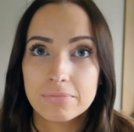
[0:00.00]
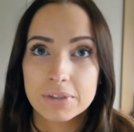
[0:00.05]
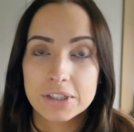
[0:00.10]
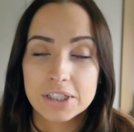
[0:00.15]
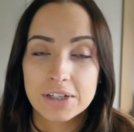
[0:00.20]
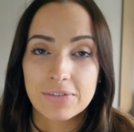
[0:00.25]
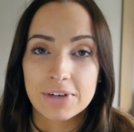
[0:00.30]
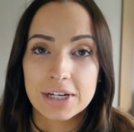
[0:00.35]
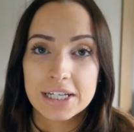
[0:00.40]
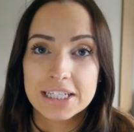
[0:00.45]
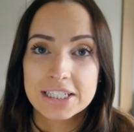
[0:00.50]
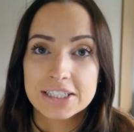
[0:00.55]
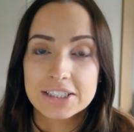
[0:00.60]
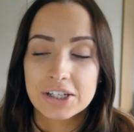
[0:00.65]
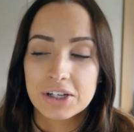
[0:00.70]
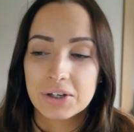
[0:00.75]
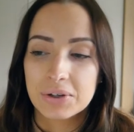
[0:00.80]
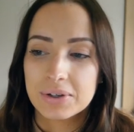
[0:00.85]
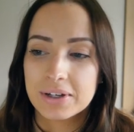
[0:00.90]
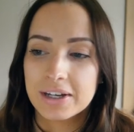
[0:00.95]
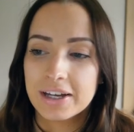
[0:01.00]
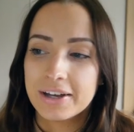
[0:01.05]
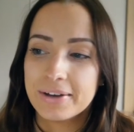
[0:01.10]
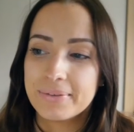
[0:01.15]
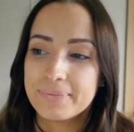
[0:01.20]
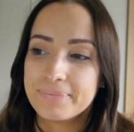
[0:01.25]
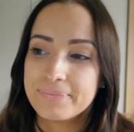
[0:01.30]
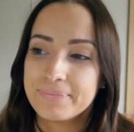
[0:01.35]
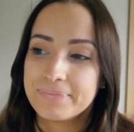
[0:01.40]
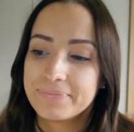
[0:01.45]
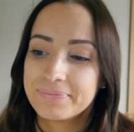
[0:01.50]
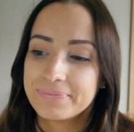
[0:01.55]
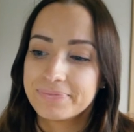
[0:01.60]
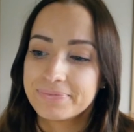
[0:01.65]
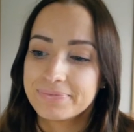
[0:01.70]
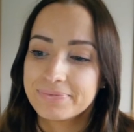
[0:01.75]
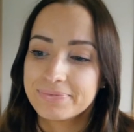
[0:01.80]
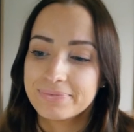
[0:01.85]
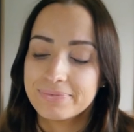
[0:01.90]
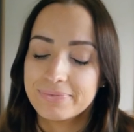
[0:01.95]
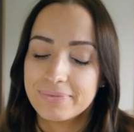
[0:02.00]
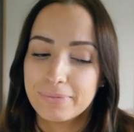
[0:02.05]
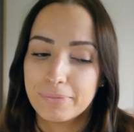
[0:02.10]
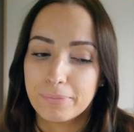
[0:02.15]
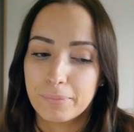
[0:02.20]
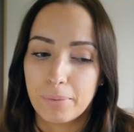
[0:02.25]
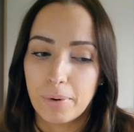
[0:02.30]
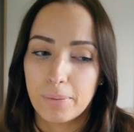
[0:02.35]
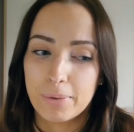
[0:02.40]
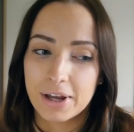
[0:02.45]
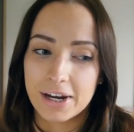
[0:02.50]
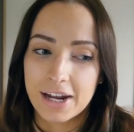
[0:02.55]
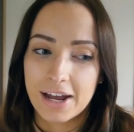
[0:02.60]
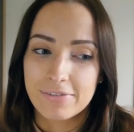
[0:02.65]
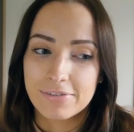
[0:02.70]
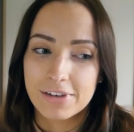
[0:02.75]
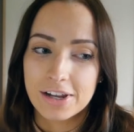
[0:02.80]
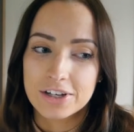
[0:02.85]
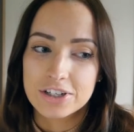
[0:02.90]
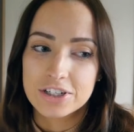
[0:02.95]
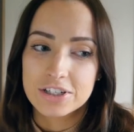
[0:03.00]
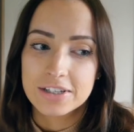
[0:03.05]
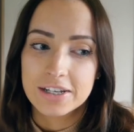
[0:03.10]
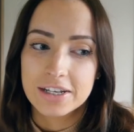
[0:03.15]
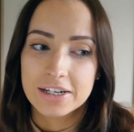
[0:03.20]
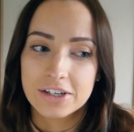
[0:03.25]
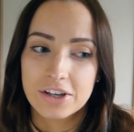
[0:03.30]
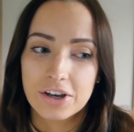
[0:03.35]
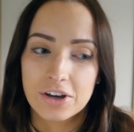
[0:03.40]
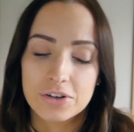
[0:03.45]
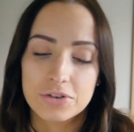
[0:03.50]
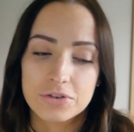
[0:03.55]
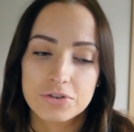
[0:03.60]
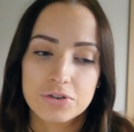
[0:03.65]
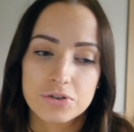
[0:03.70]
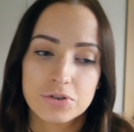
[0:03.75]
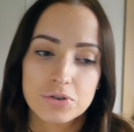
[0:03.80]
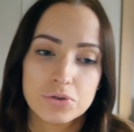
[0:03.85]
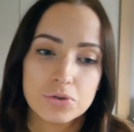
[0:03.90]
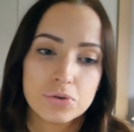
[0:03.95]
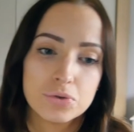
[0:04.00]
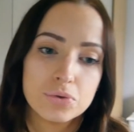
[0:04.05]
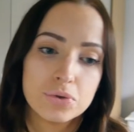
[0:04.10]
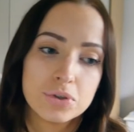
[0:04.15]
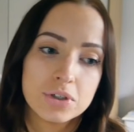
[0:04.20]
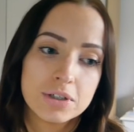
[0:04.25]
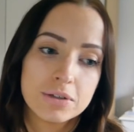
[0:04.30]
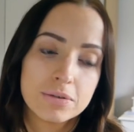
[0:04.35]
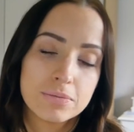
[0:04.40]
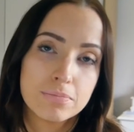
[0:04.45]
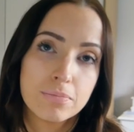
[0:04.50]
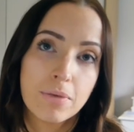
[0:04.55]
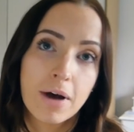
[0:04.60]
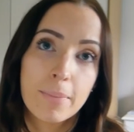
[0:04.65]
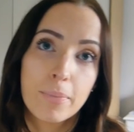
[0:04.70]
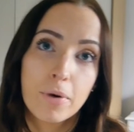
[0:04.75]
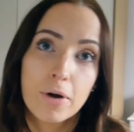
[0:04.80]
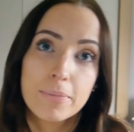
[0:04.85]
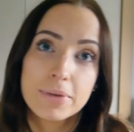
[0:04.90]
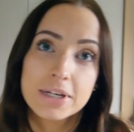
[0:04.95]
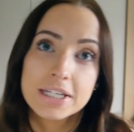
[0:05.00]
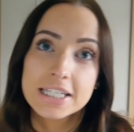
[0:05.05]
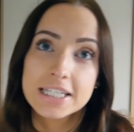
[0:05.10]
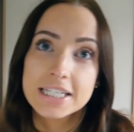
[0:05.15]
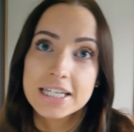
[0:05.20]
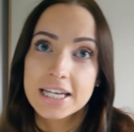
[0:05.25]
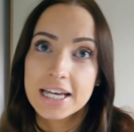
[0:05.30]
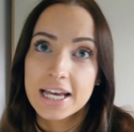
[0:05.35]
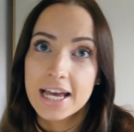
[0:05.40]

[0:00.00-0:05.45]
generally, so I'm probably going to have lunch and then go to my appointment,